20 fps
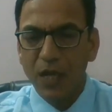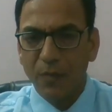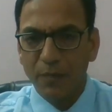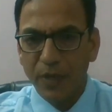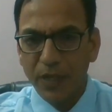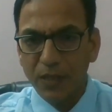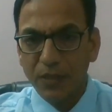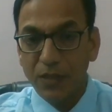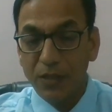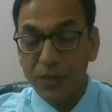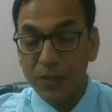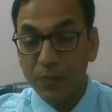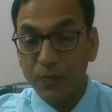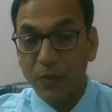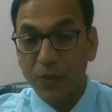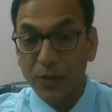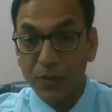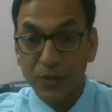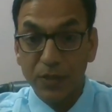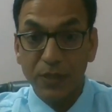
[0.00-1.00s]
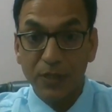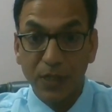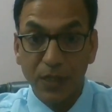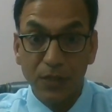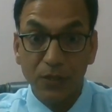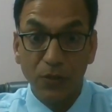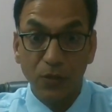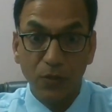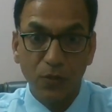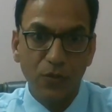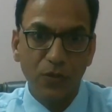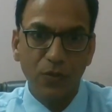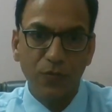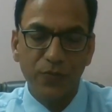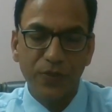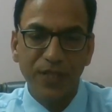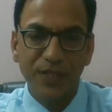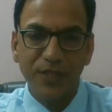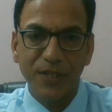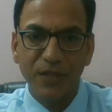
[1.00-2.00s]
But this process has a lot
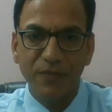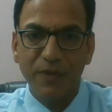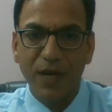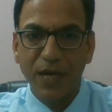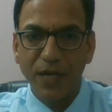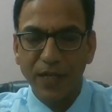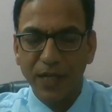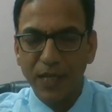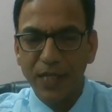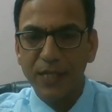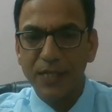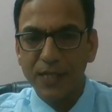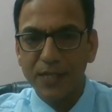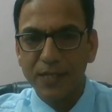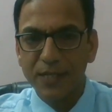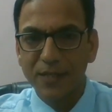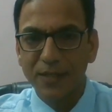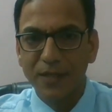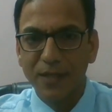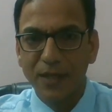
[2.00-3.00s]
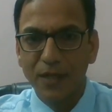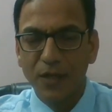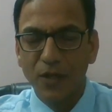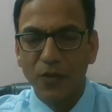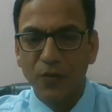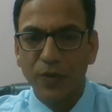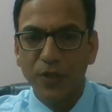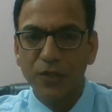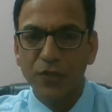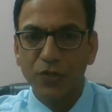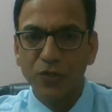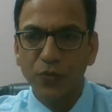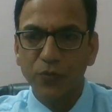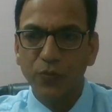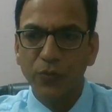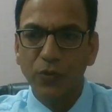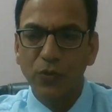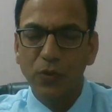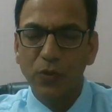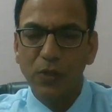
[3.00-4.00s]
of disadvantages. First
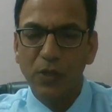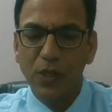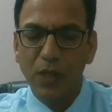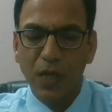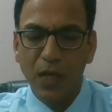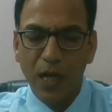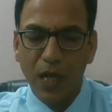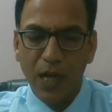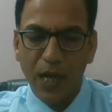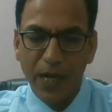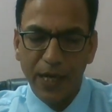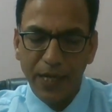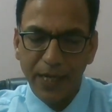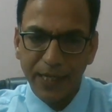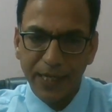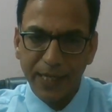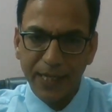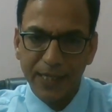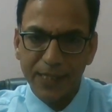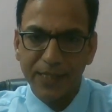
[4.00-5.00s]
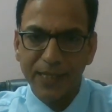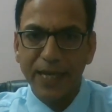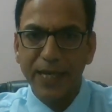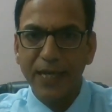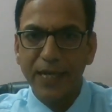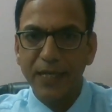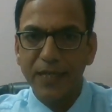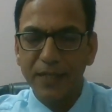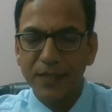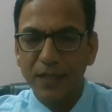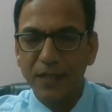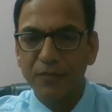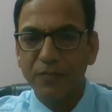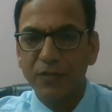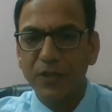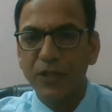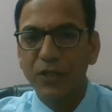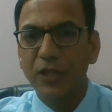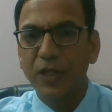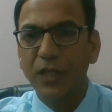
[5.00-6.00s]
of all, it has direct
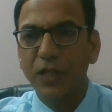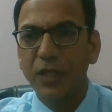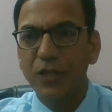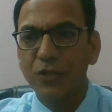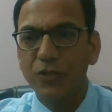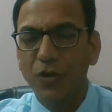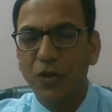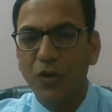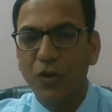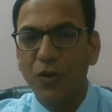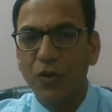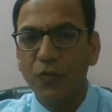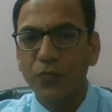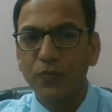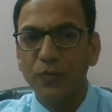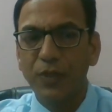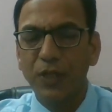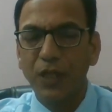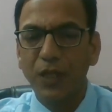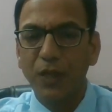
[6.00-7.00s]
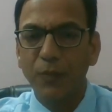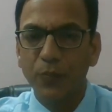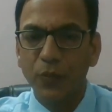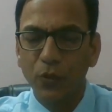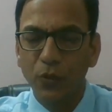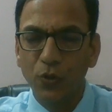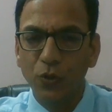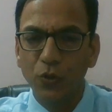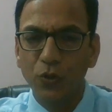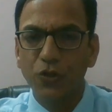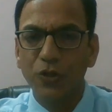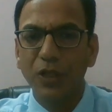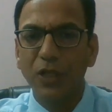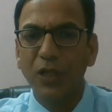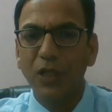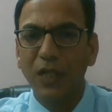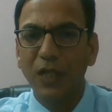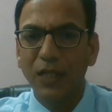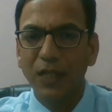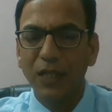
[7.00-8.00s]
disadvantage of the
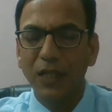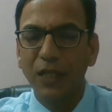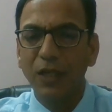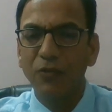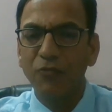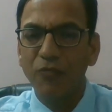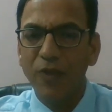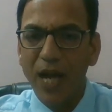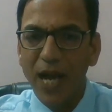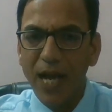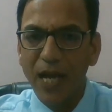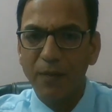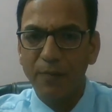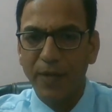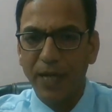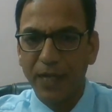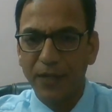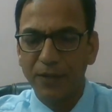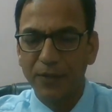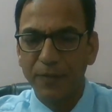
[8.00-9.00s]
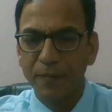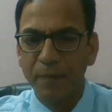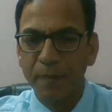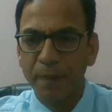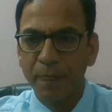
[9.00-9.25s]
pollution in the environment.